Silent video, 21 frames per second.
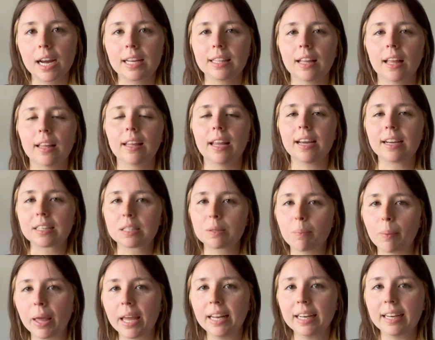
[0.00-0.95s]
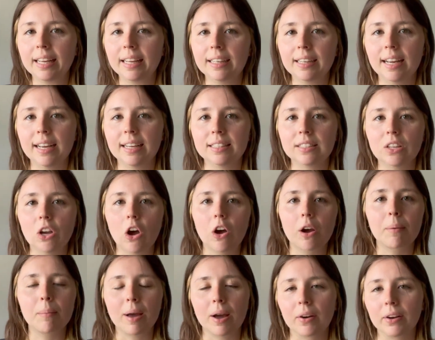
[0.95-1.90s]
and then they explain it and
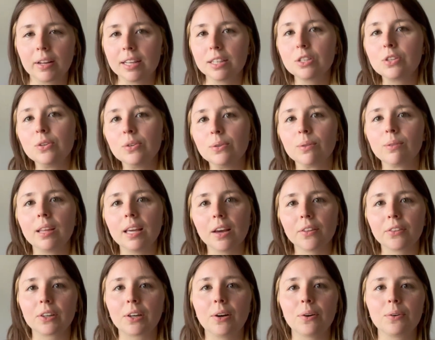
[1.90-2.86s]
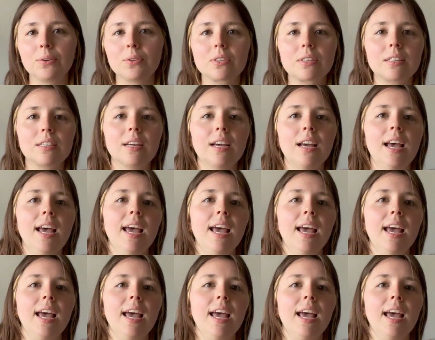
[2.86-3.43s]
talk about it to the other host.